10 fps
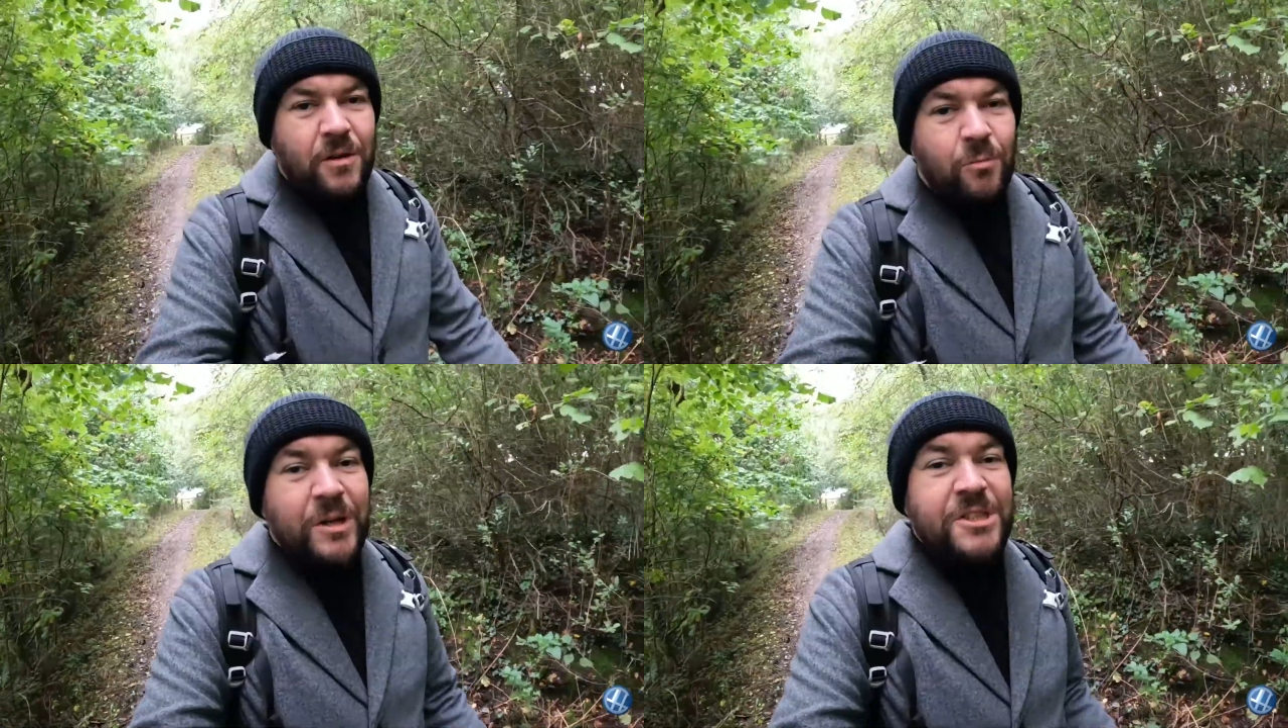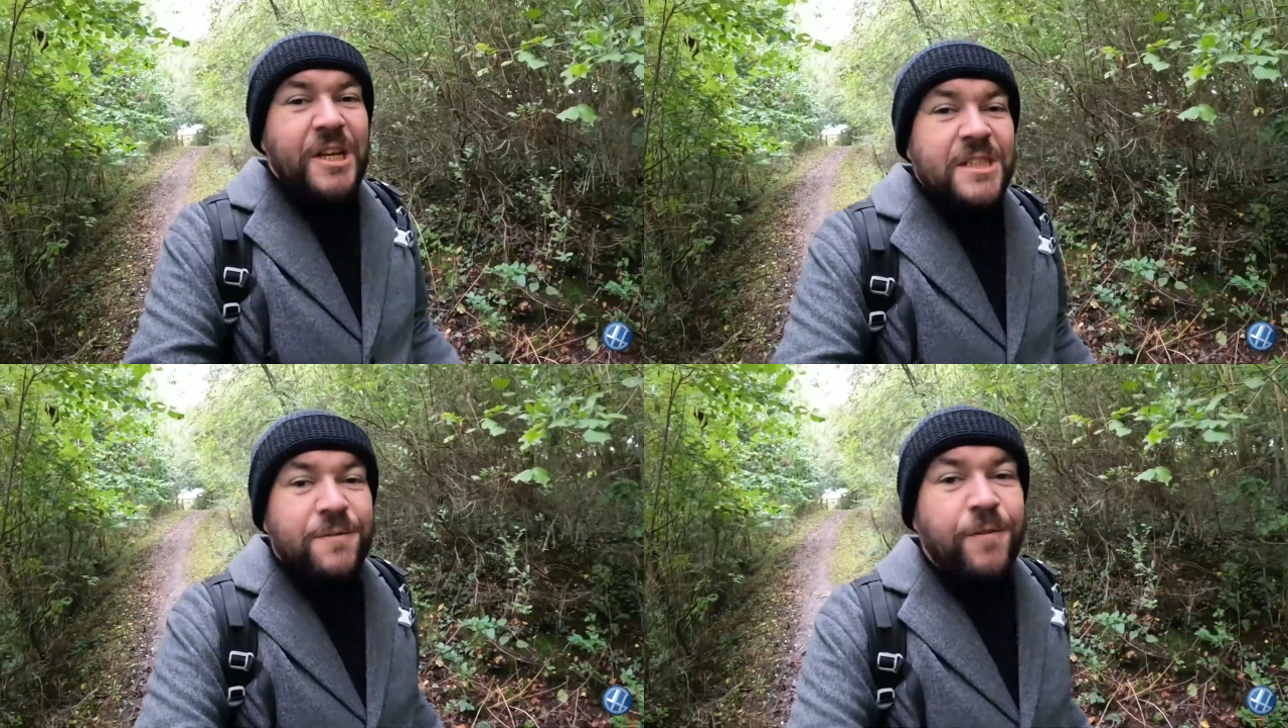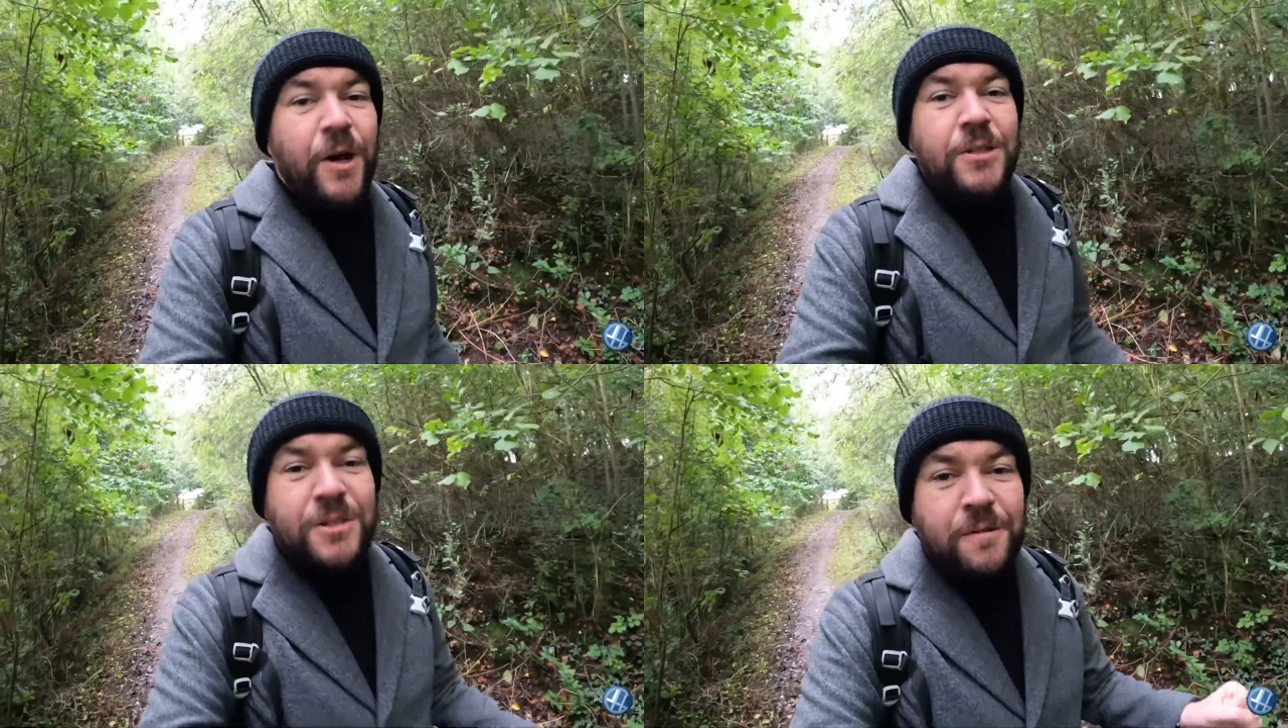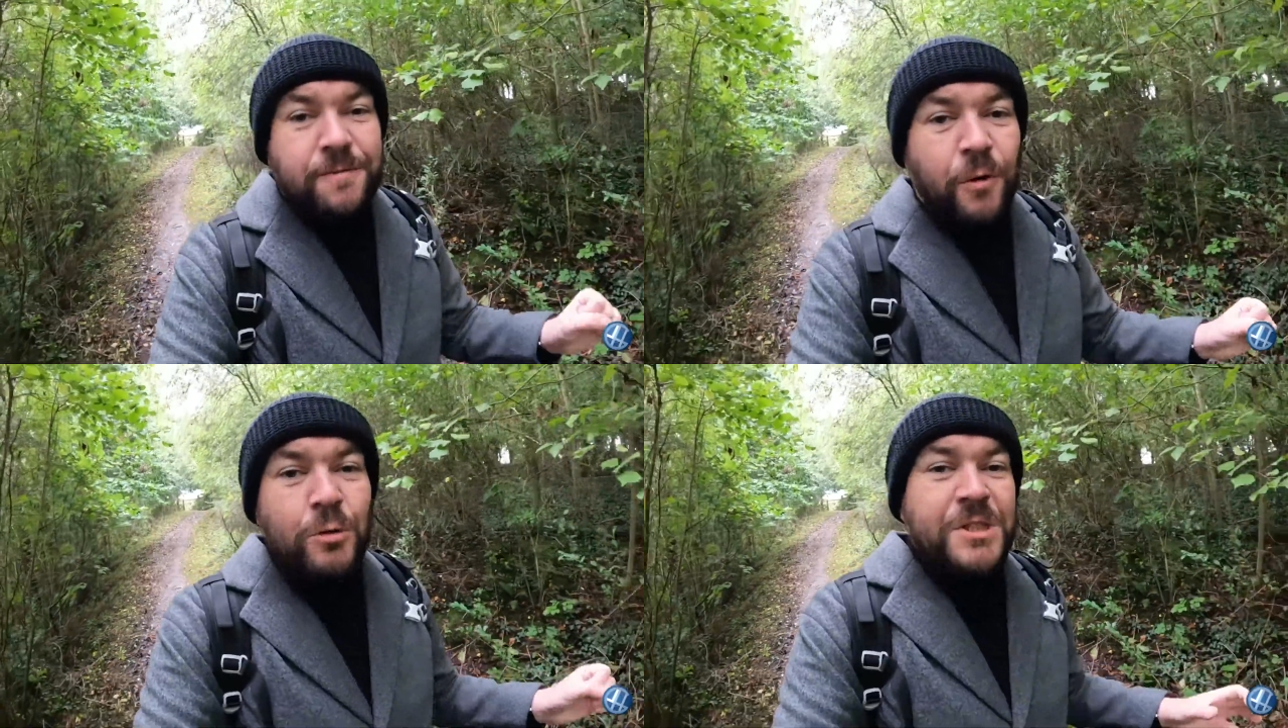which in its first
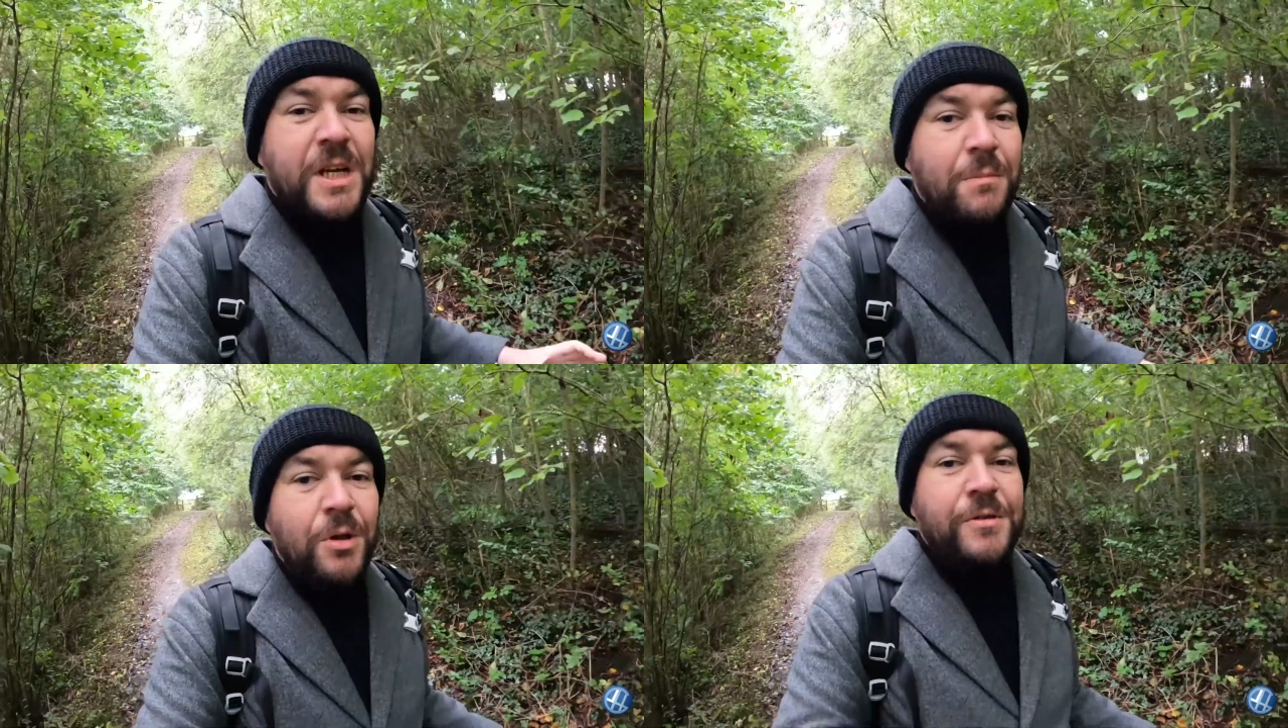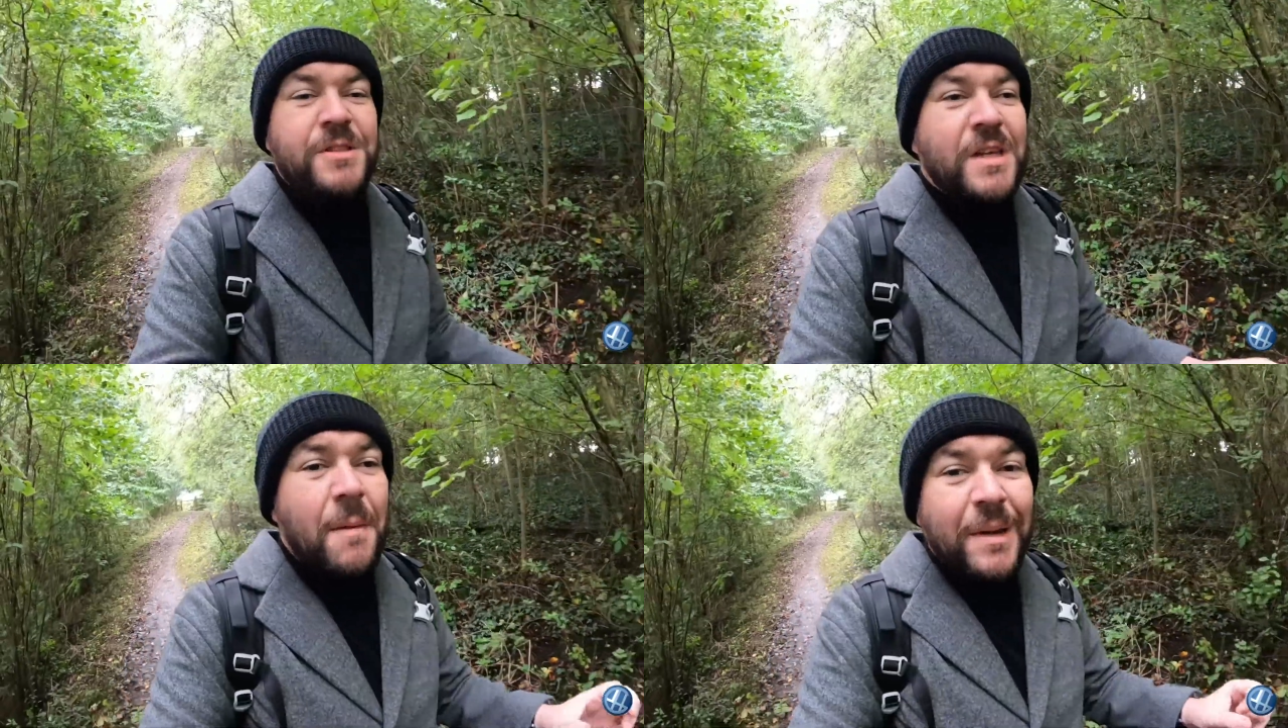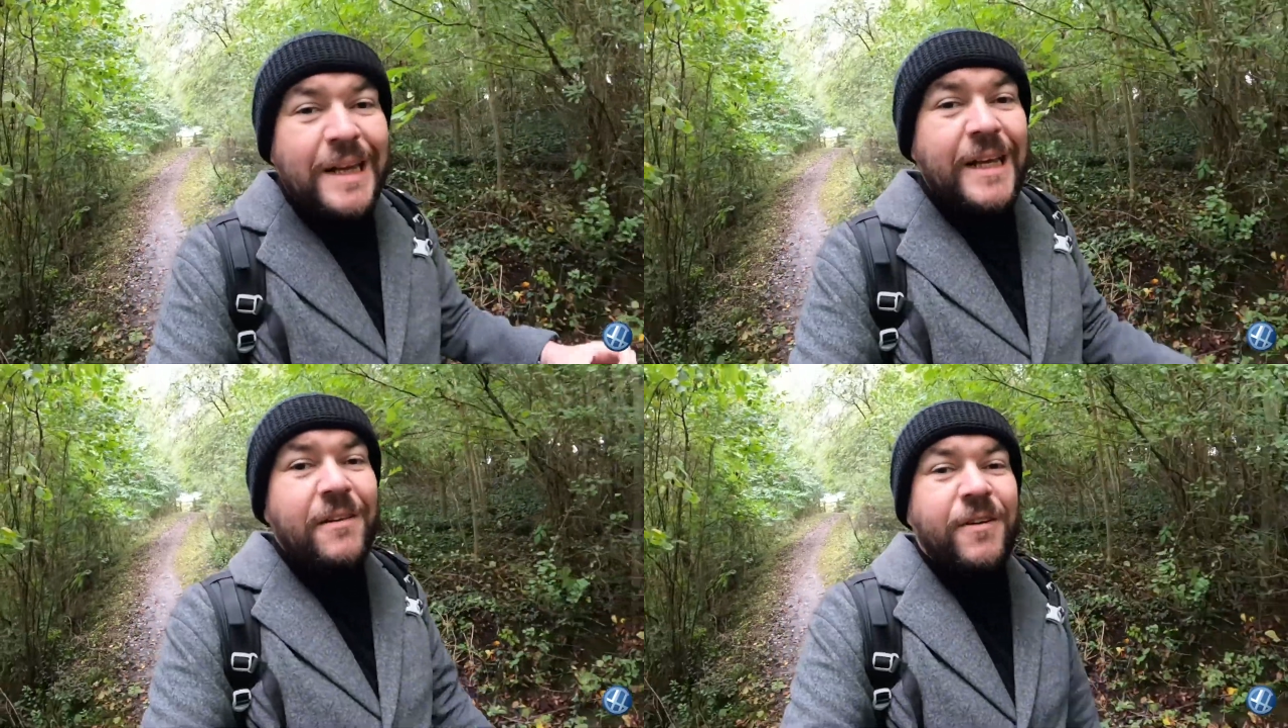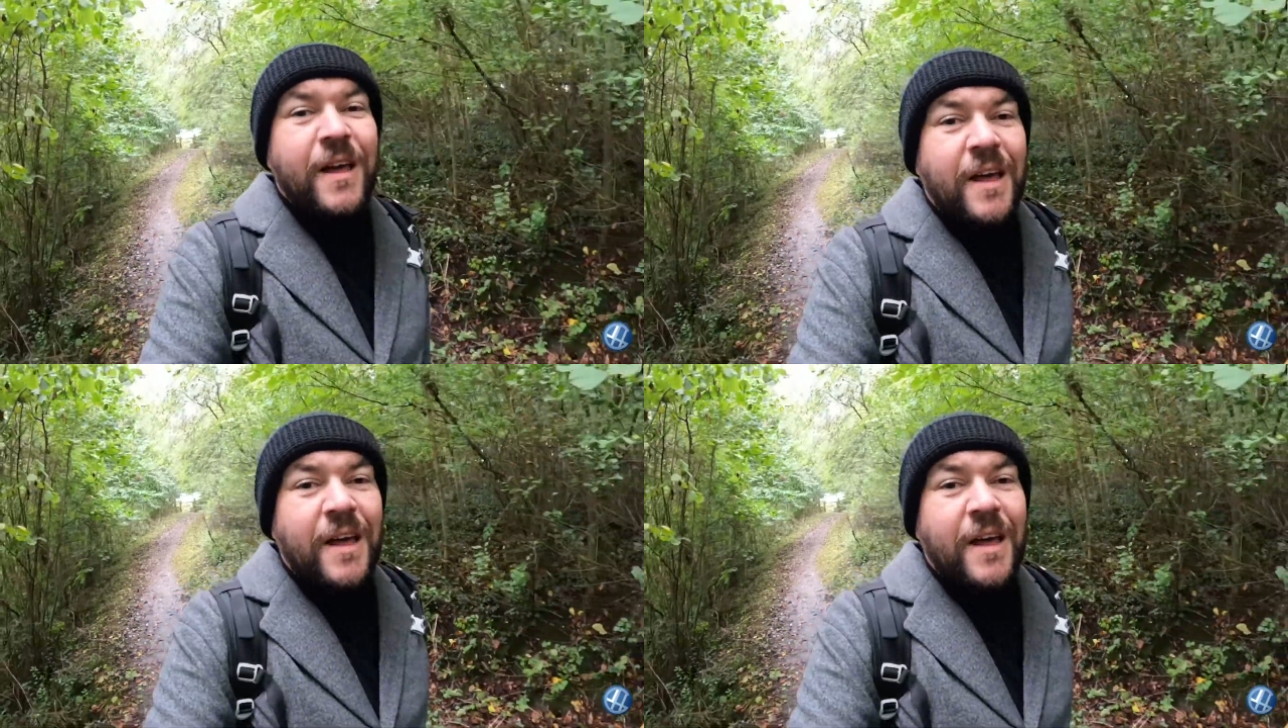14 months, I believe,